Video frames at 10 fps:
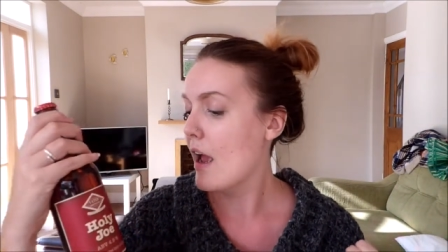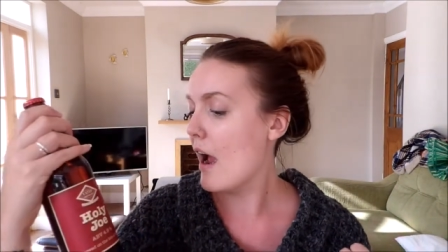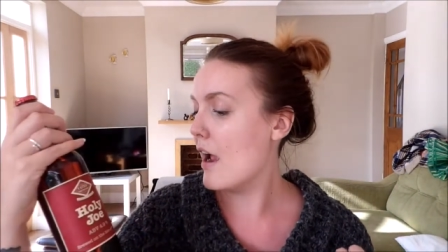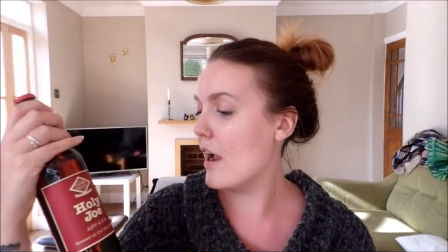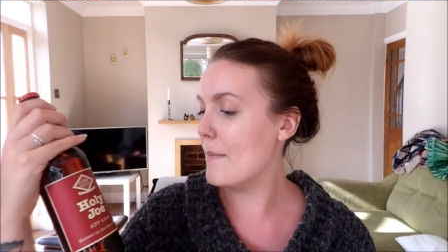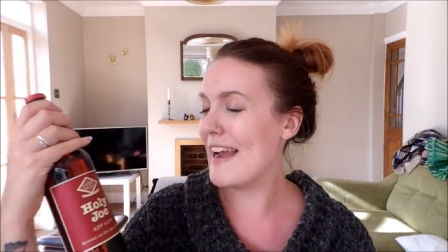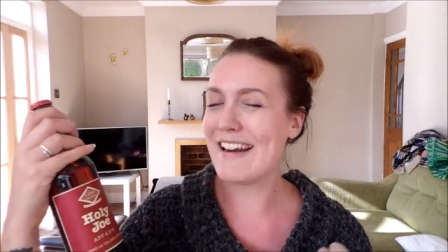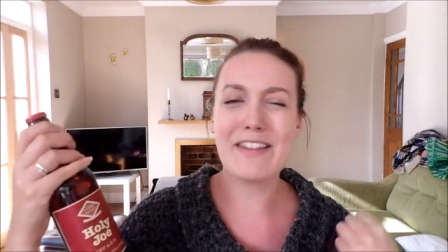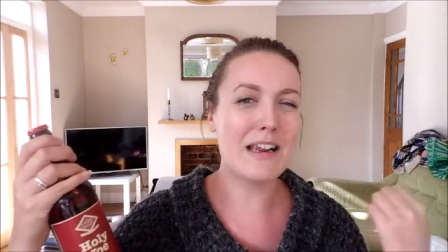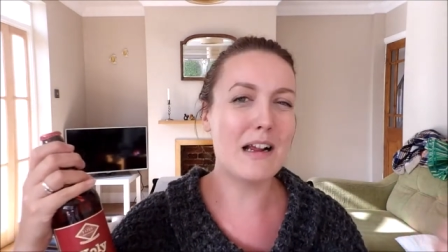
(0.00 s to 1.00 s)
Um,
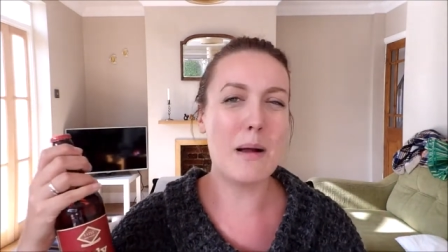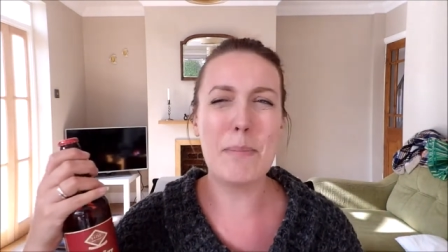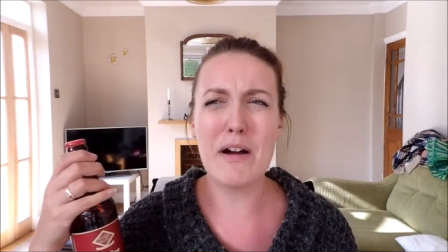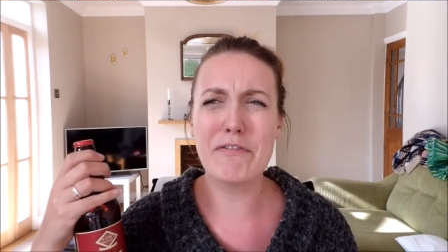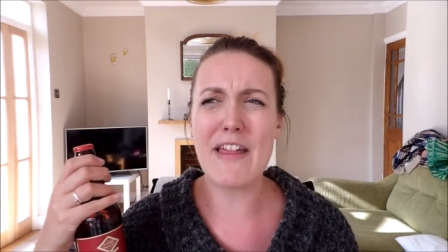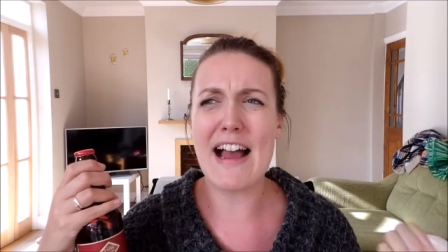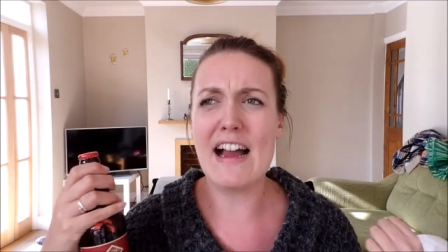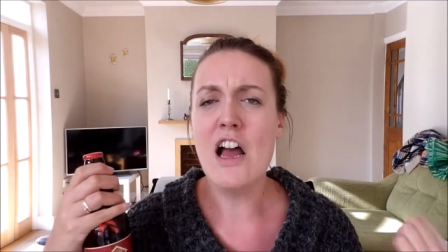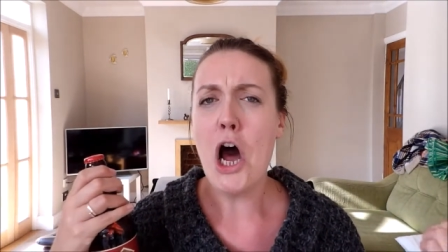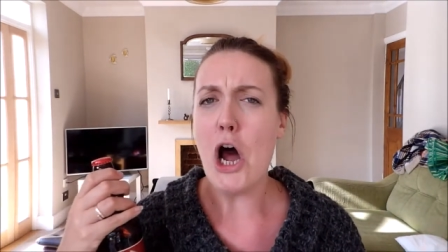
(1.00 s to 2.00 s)
anything above
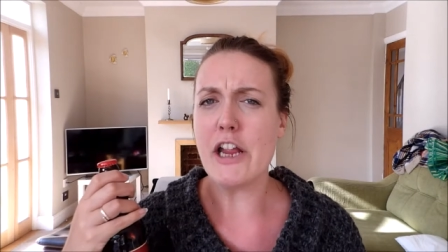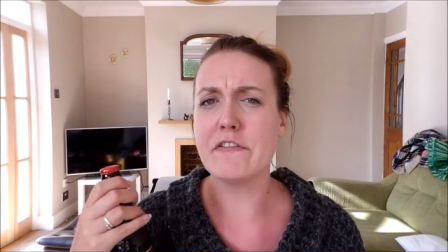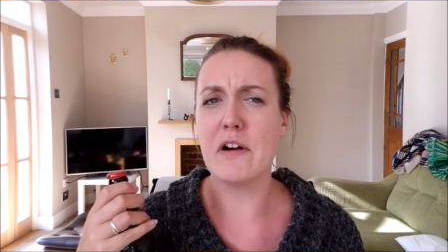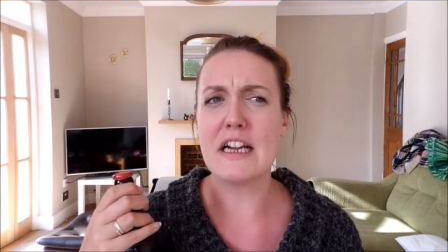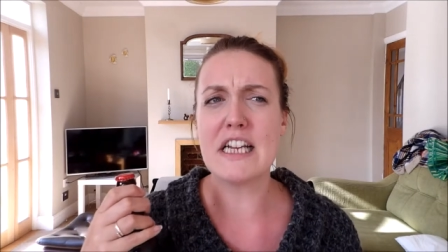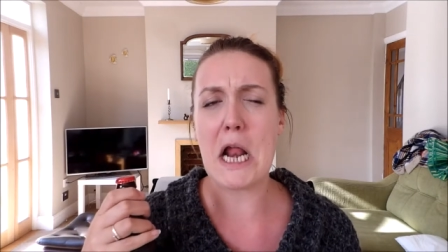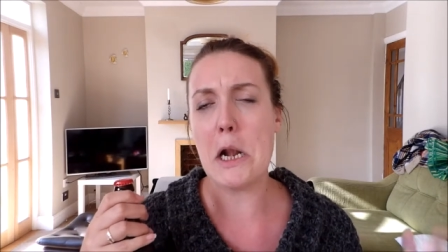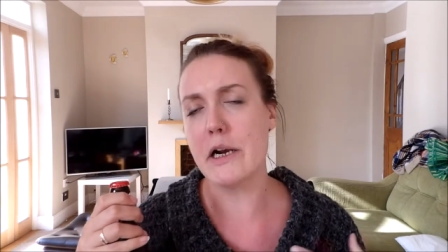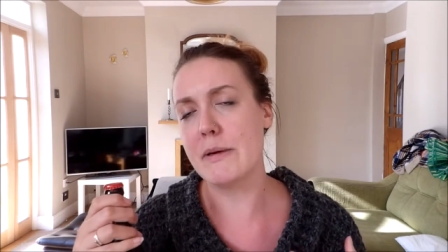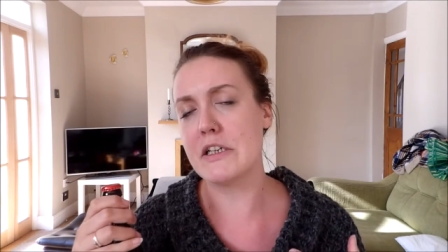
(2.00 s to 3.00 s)
that I find a
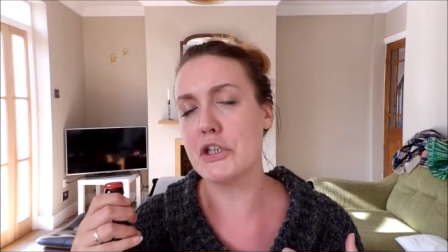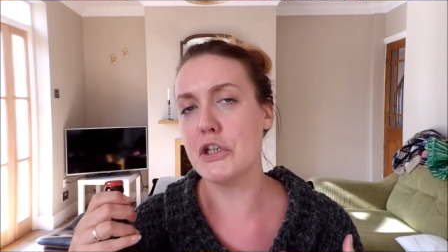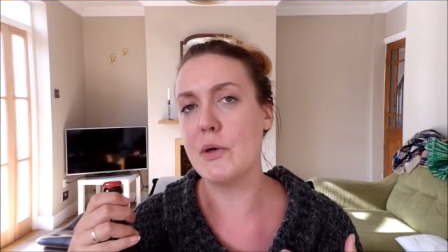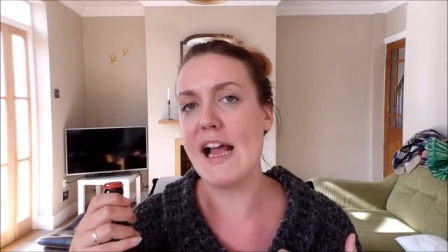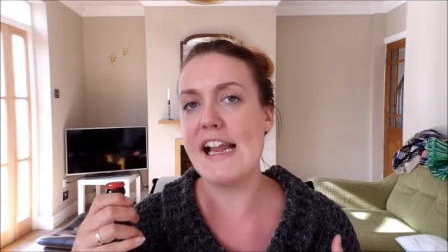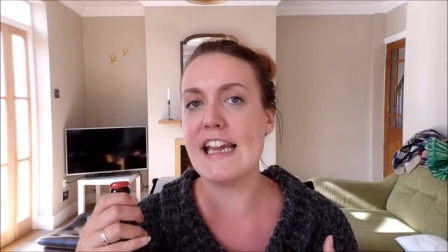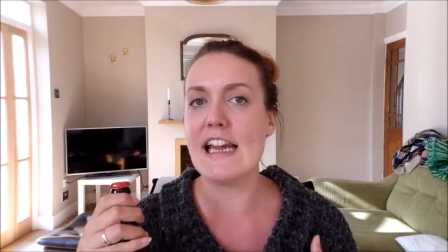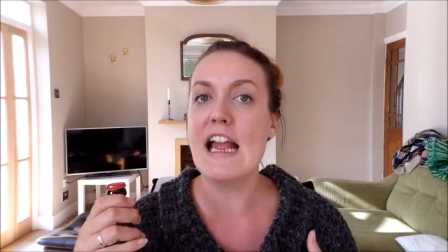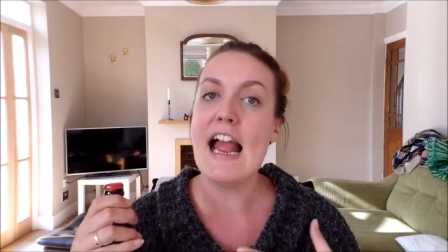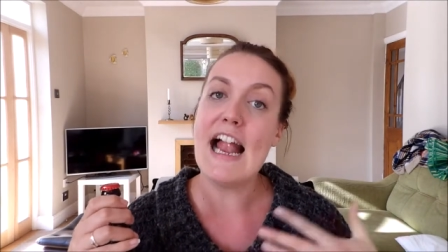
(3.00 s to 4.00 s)
little bit too heady.